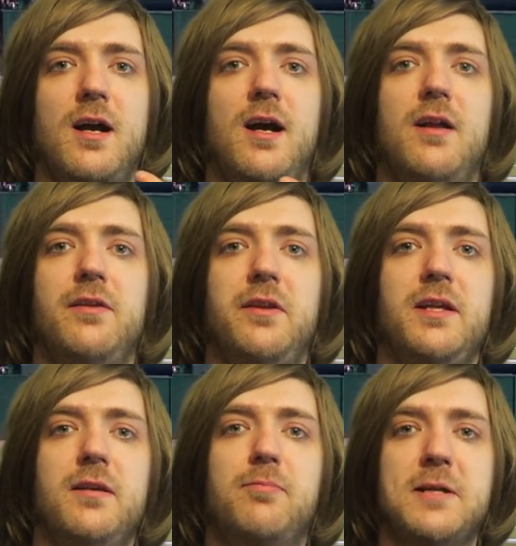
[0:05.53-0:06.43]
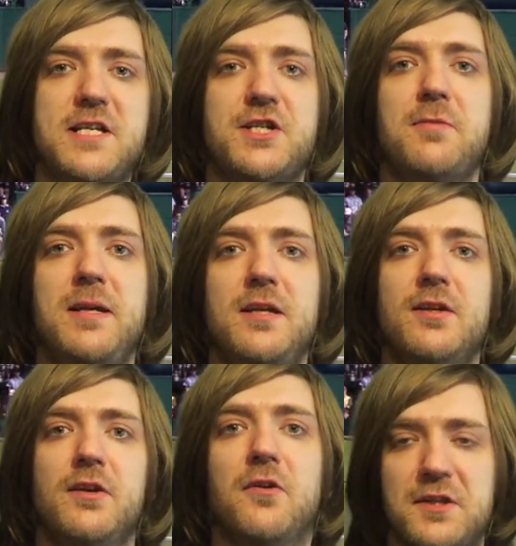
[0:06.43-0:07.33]
uh, the British
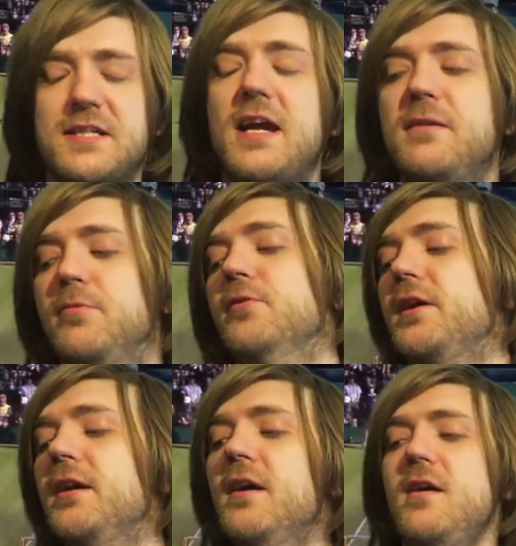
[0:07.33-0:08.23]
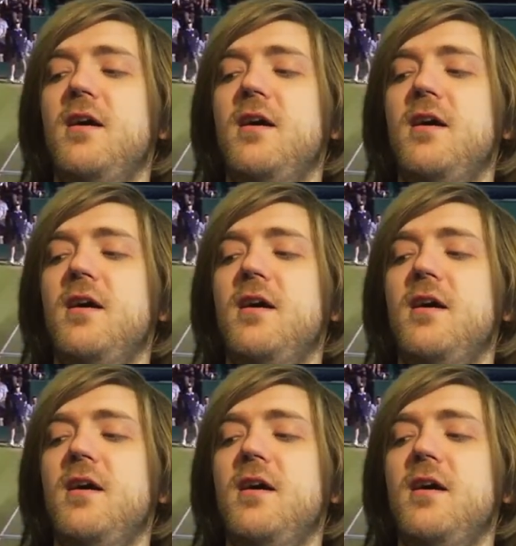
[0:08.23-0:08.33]
comedian, not the skateboarder.